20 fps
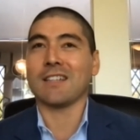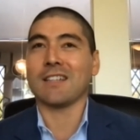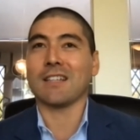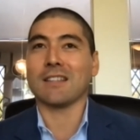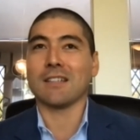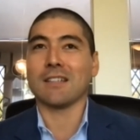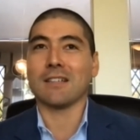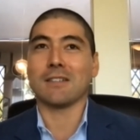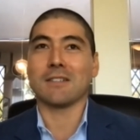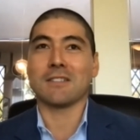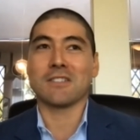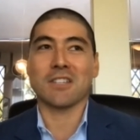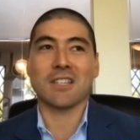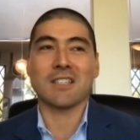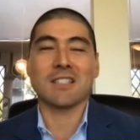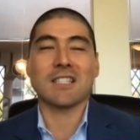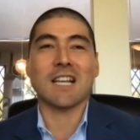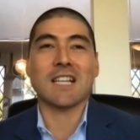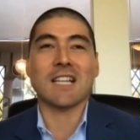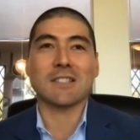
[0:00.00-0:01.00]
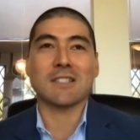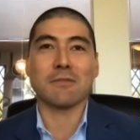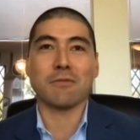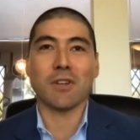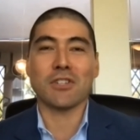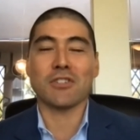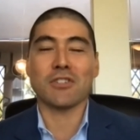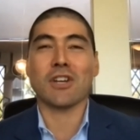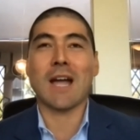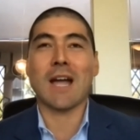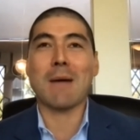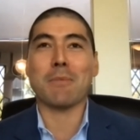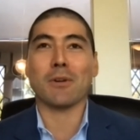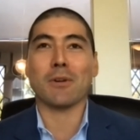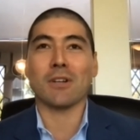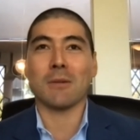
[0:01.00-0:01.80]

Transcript: that the success of venture capital